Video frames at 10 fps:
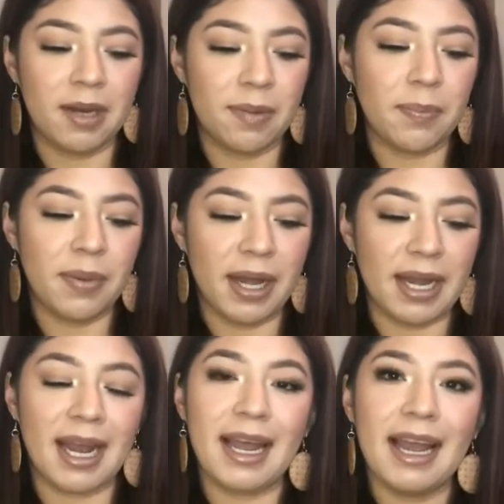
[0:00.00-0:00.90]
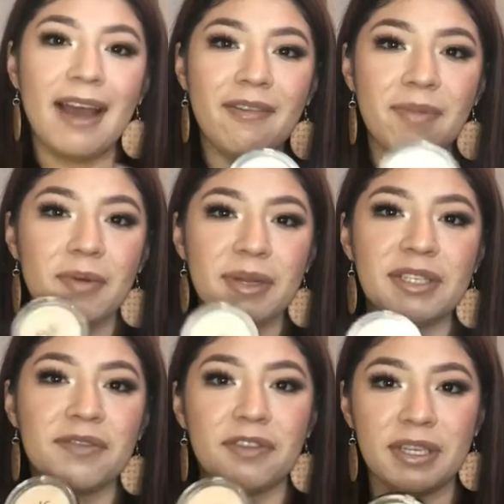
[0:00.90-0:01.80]
but I have been reaching
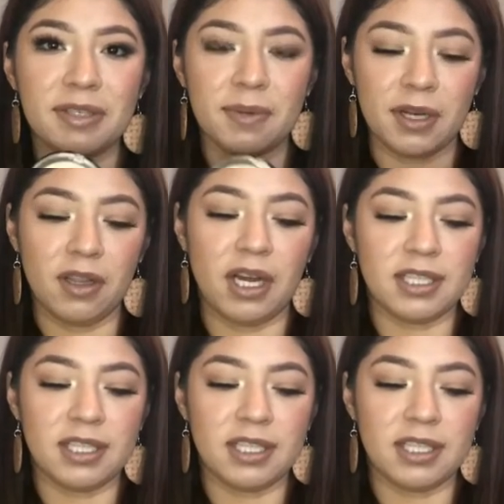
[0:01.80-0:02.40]
for this one a lot.